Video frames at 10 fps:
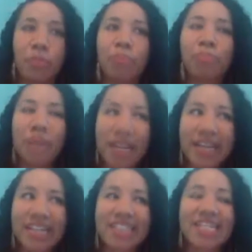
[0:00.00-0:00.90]

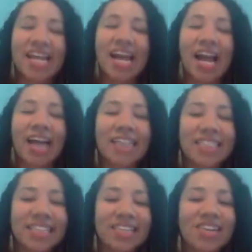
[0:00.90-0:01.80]
but I
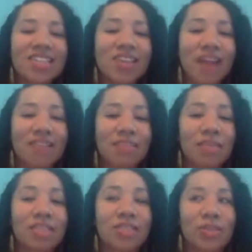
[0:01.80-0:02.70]
did also have some
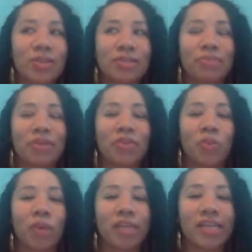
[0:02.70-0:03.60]
concerns about the
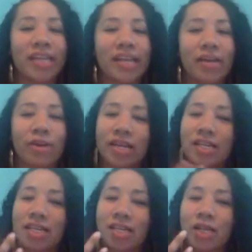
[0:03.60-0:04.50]
way
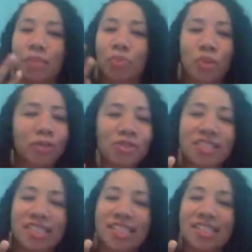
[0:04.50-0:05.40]
Eric
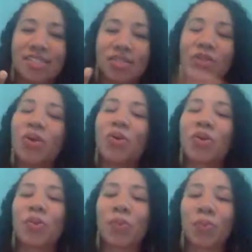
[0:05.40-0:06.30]
approached it. You
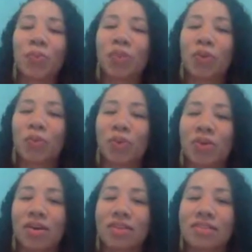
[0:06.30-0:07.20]
know, there
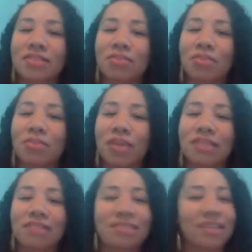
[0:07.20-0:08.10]
were also some ways
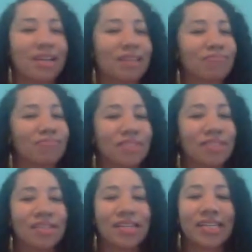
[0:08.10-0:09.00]
I was like,
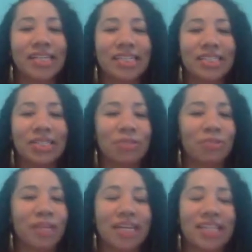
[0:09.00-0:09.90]
I don't know,
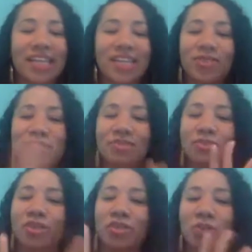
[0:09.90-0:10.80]
man, like, you seem
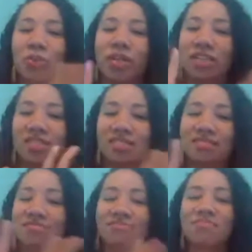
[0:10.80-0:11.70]
to be
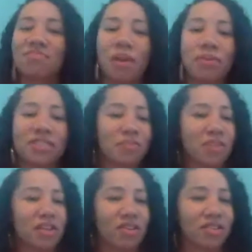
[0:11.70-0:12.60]
doing maybe
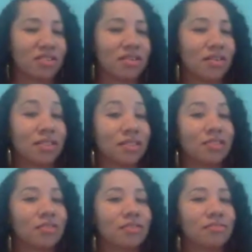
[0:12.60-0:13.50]
something here that's
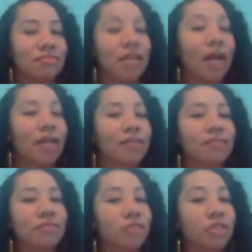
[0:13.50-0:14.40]
also not
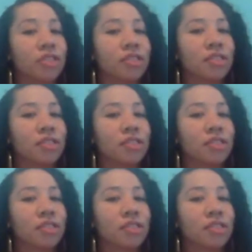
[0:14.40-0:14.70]
good.